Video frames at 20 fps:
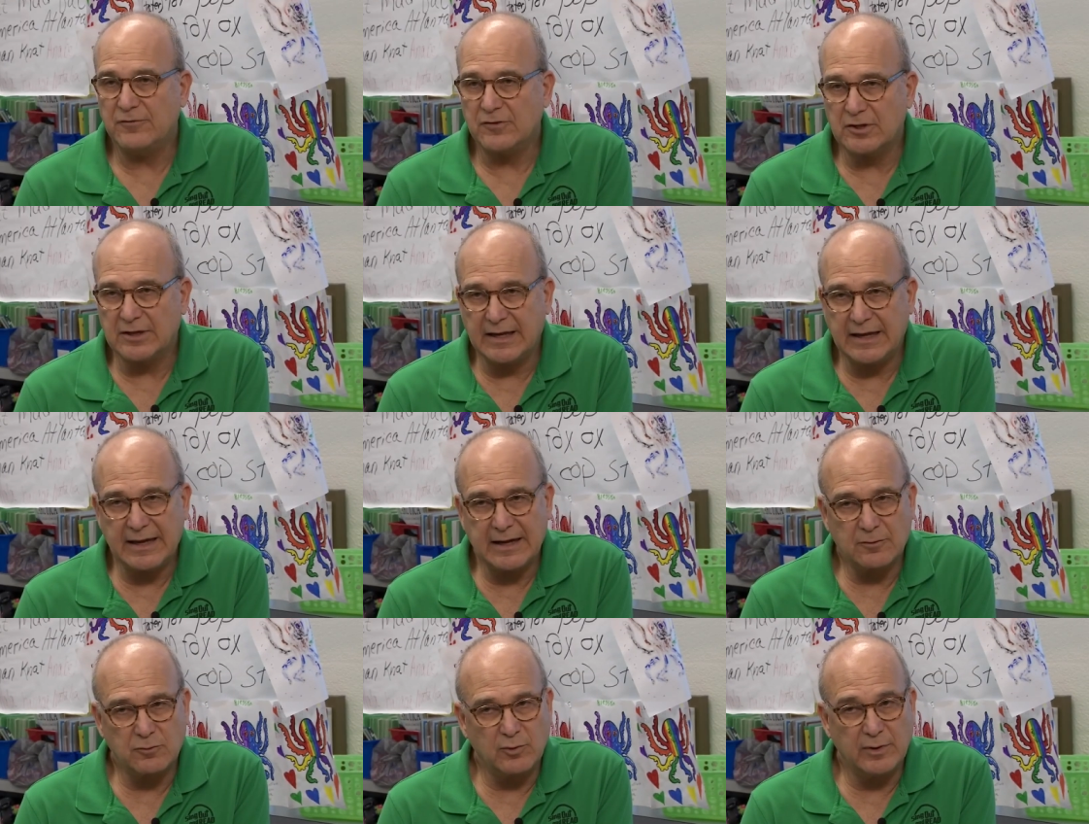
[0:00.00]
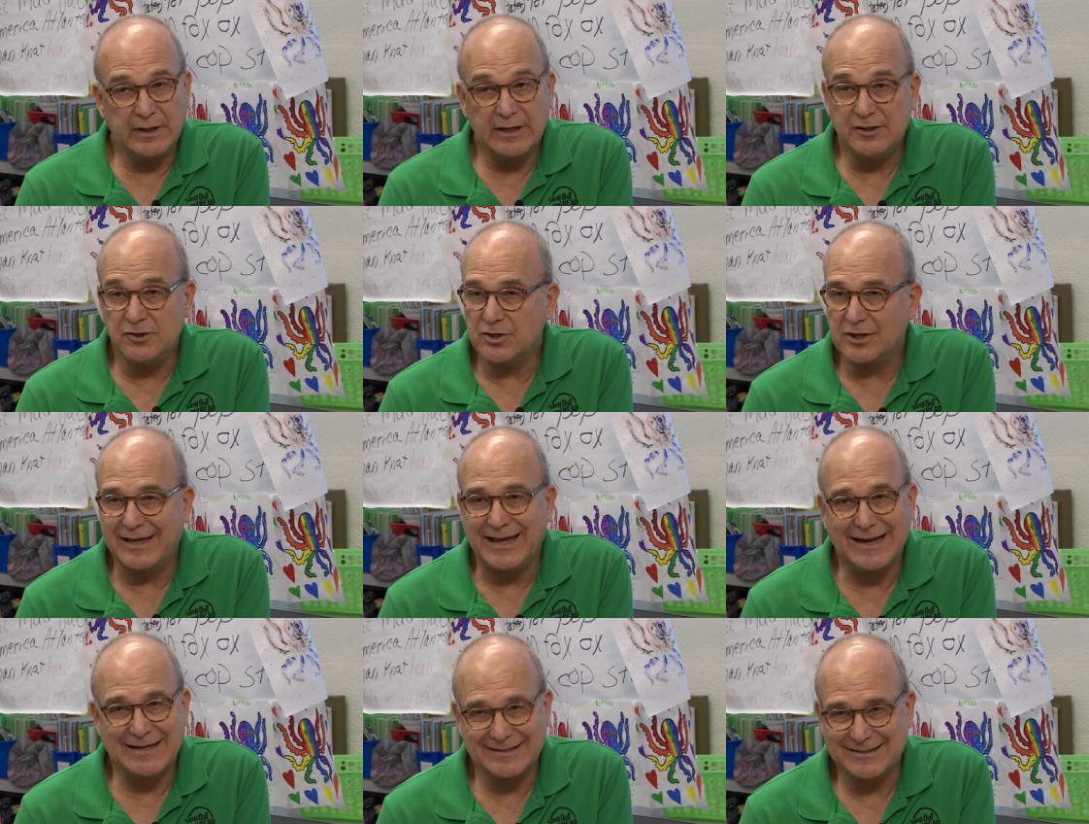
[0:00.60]
you can't read,
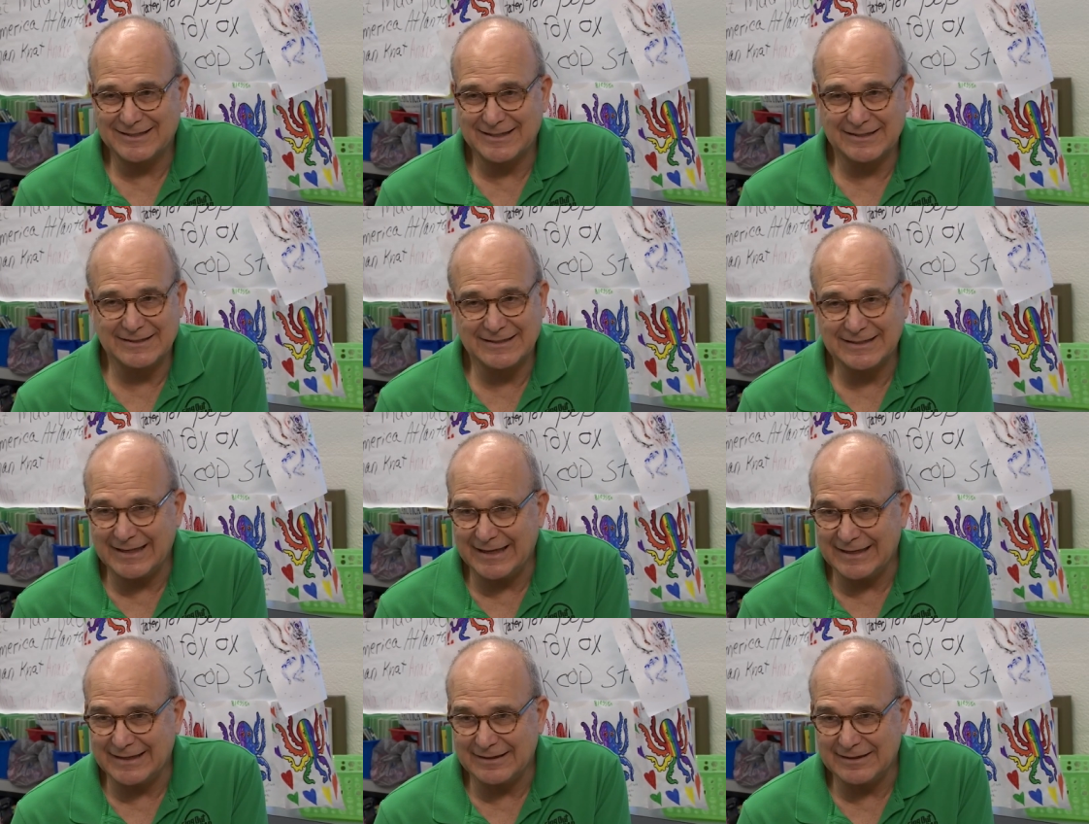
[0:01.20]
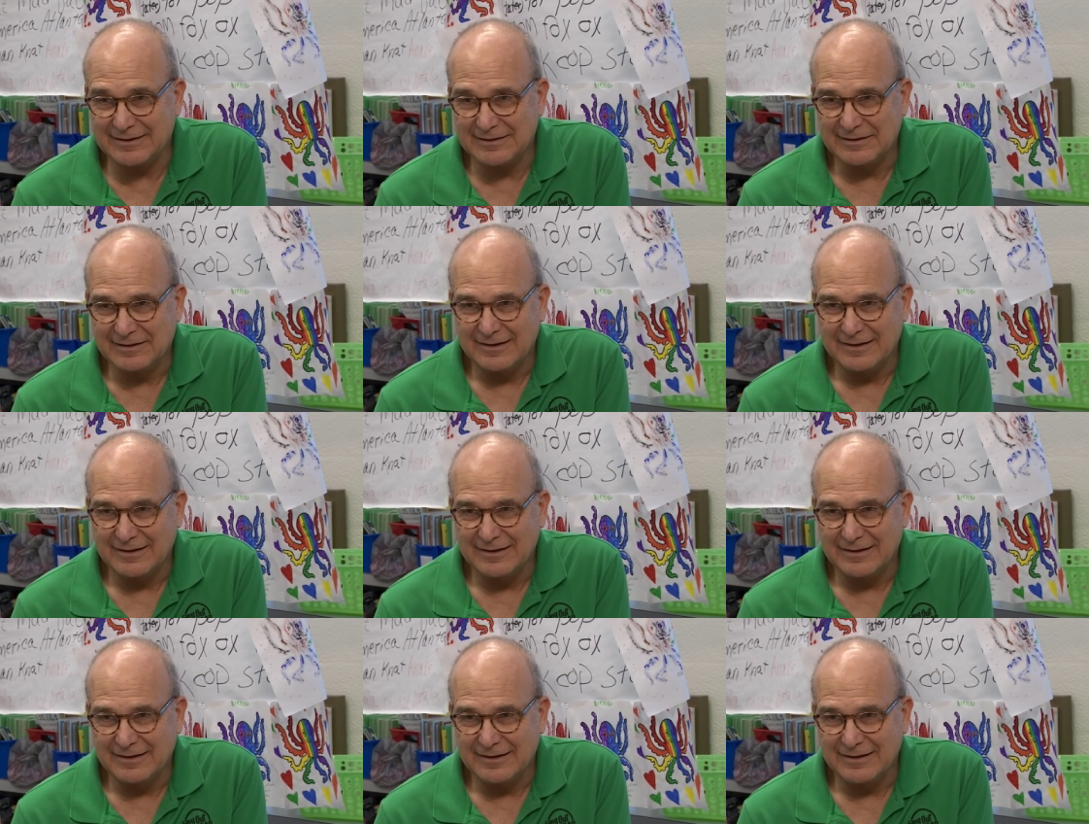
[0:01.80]
you can't succeed.